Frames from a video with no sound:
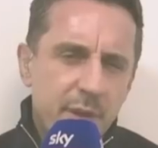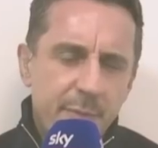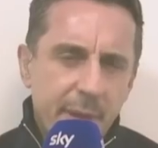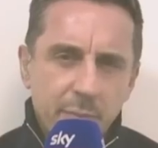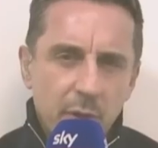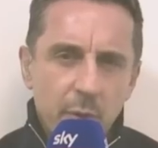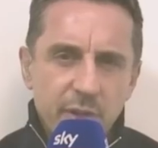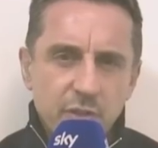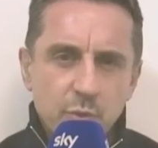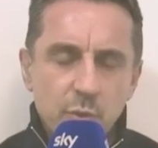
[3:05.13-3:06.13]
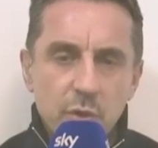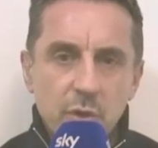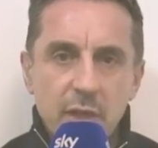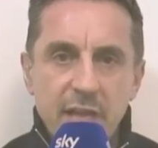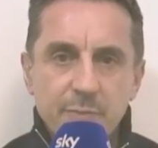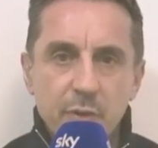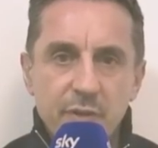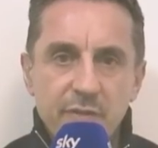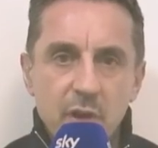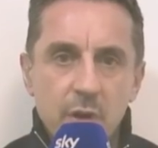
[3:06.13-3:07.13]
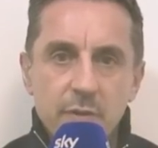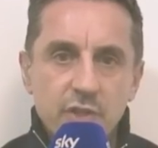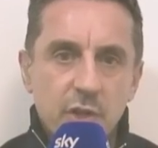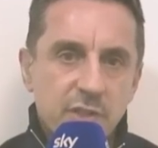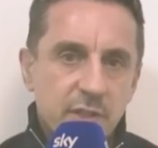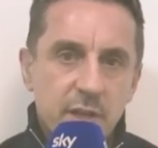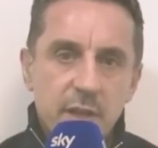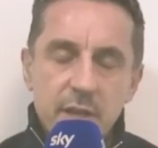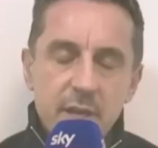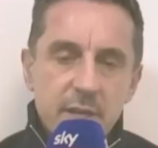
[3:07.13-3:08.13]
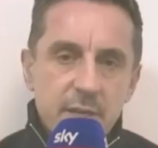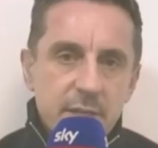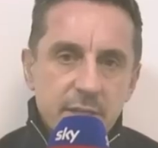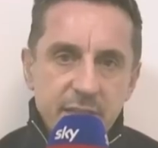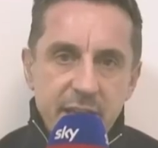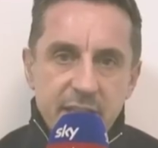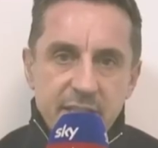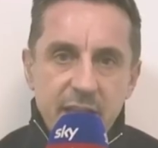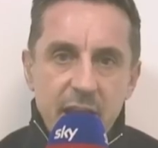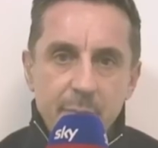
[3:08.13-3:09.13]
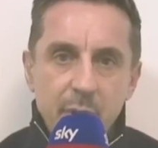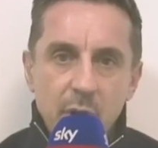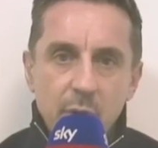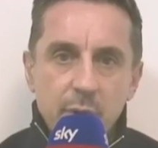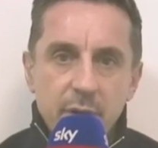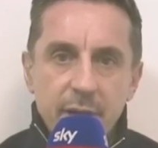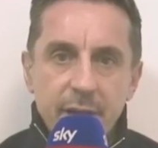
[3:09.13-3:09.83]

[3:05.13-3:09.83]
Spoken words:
be a big blow, he's just world class, but they've got Jota, Diaz, Gakpo,